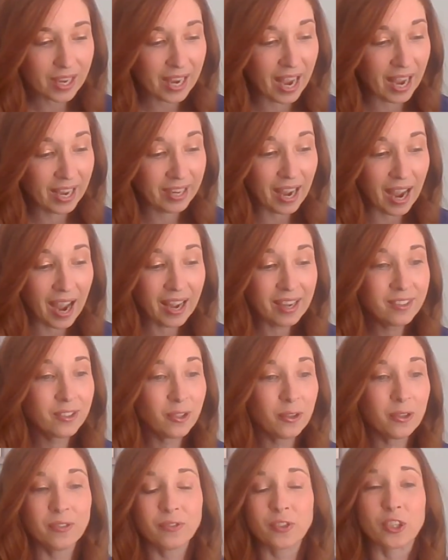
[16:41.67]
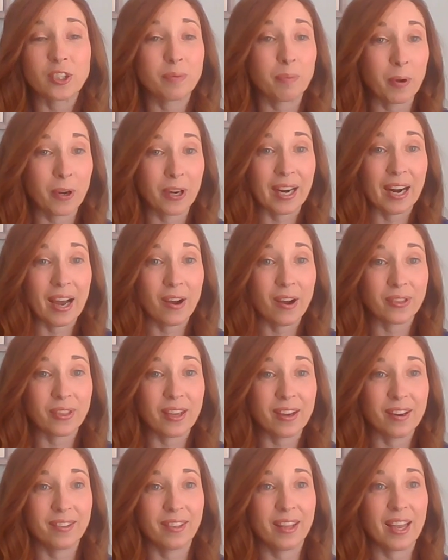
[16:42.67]
And I sort of just put it out
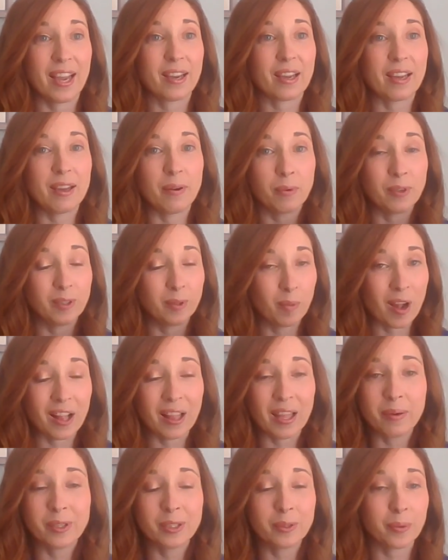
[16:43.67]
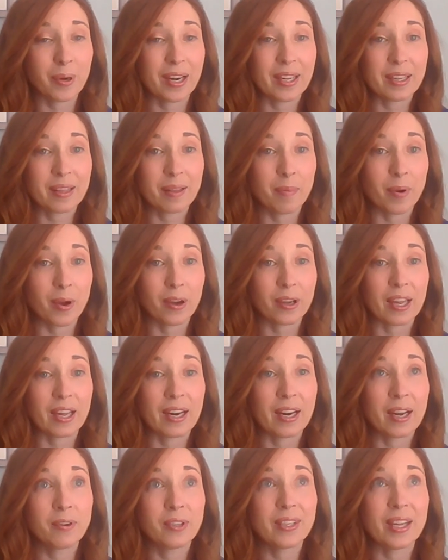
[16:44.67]
there, like it was while I was writing the book.
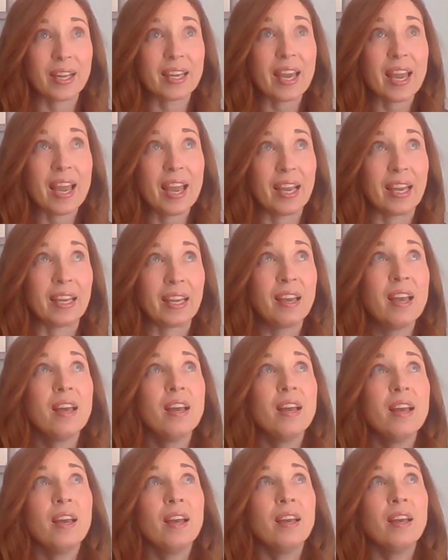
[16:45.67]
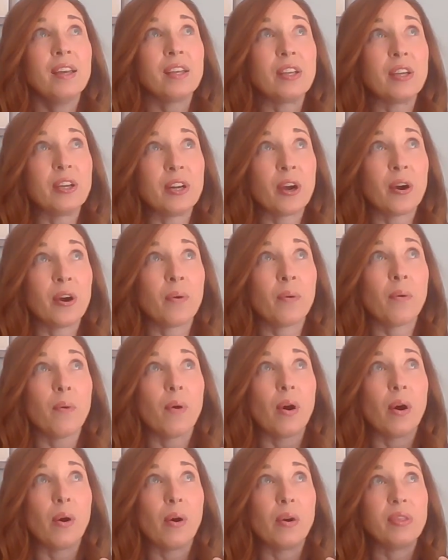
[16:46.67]
And I was like, hey,
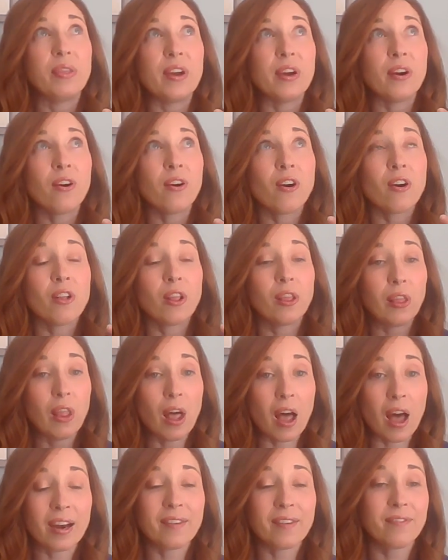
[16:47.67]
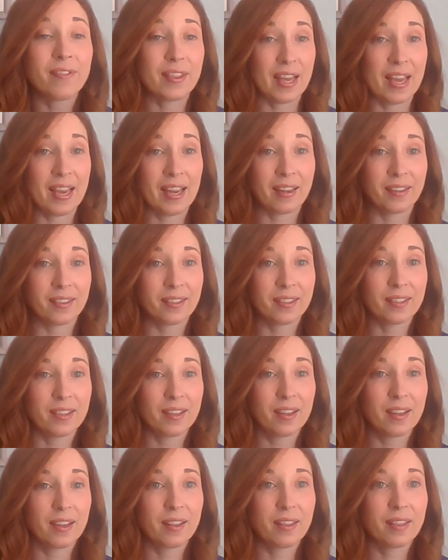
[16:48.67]
there are a lot of things
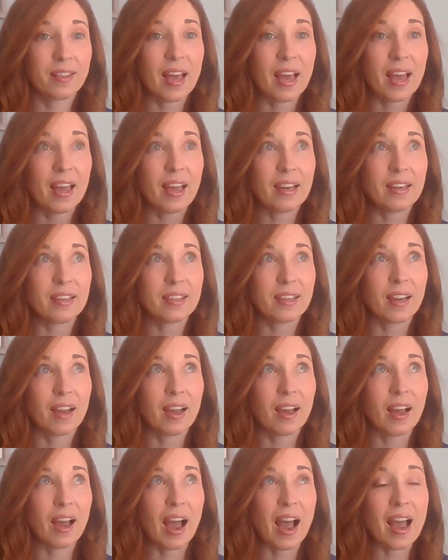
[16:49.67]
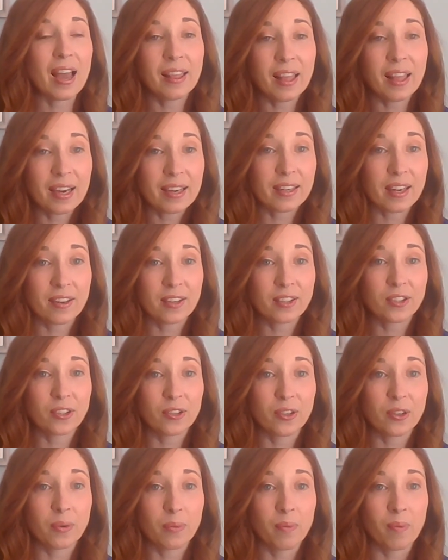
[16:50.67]
that I like done a
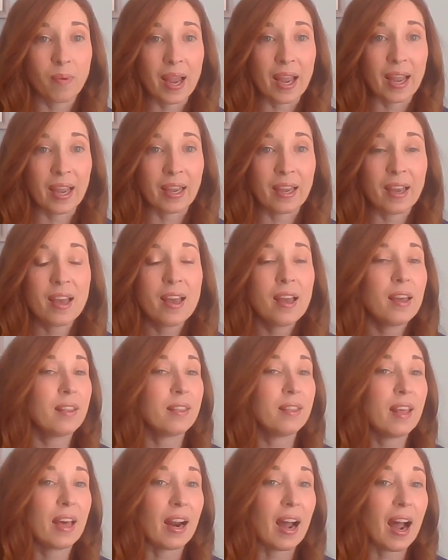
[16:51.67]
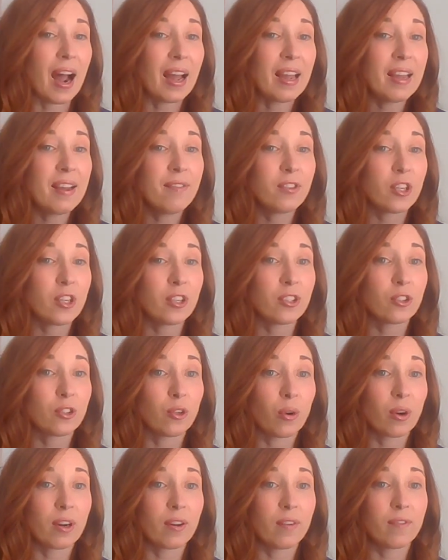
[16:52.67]
certain way that I have just
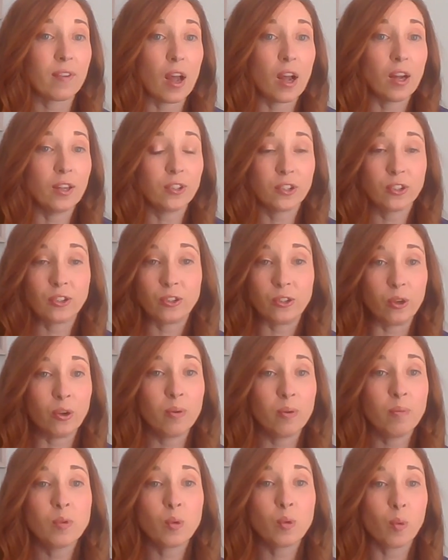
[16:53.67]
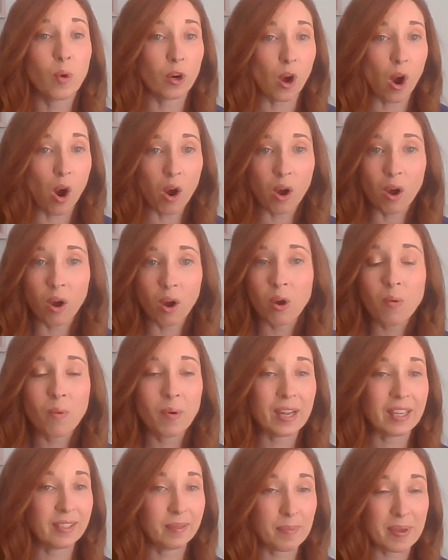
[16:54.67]
sort of assumed would
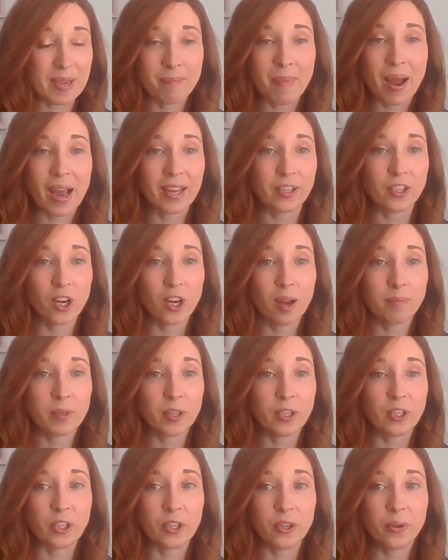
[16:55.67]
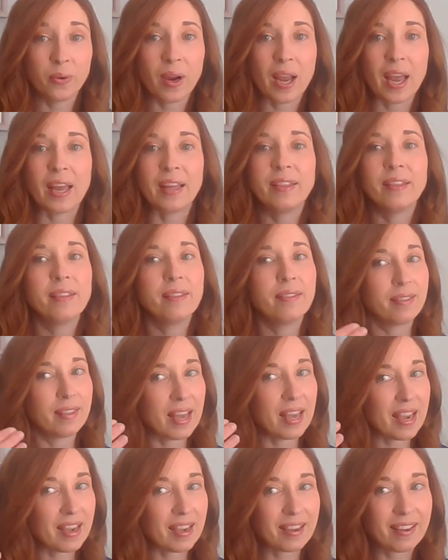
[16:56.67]
always be my job to do. And
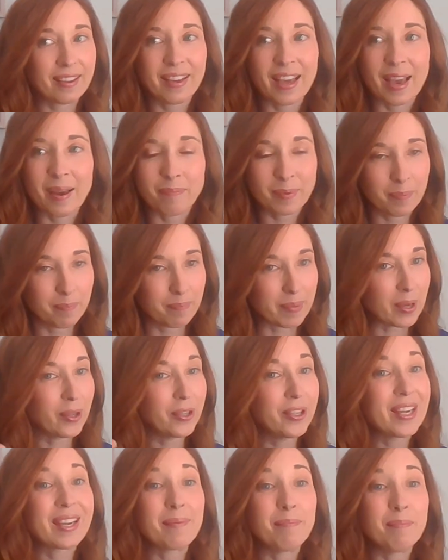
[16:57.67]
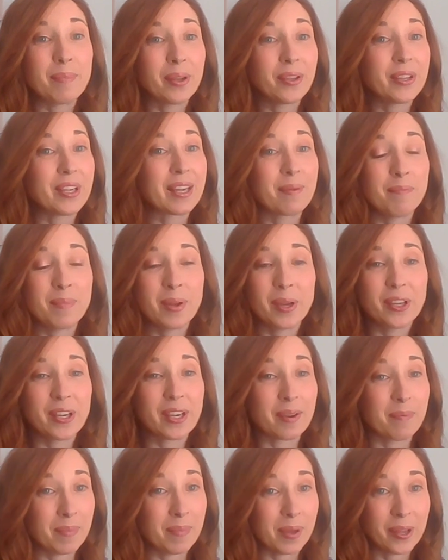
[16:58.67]
they kept building and building and
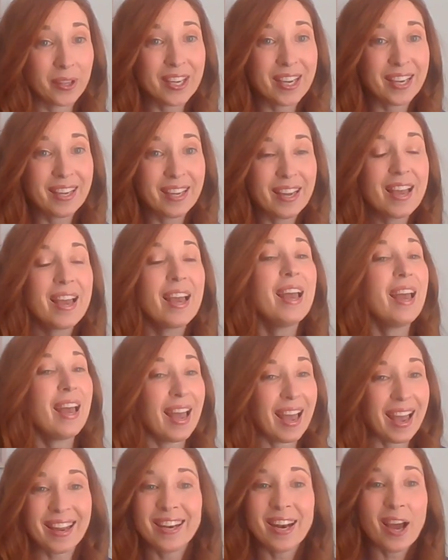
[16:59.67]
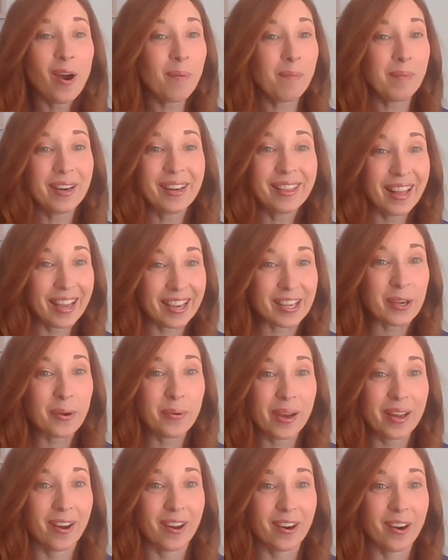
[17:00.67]
building and building. And now I'm going to let you
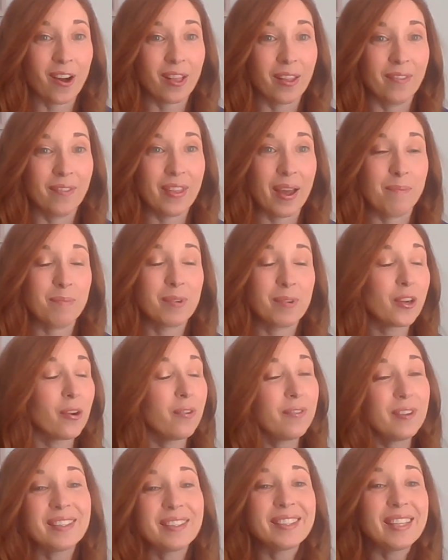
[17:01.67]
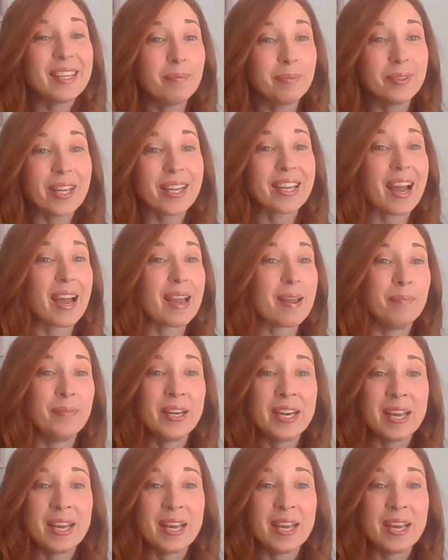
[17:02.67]
in on all of them. So if it seems like I am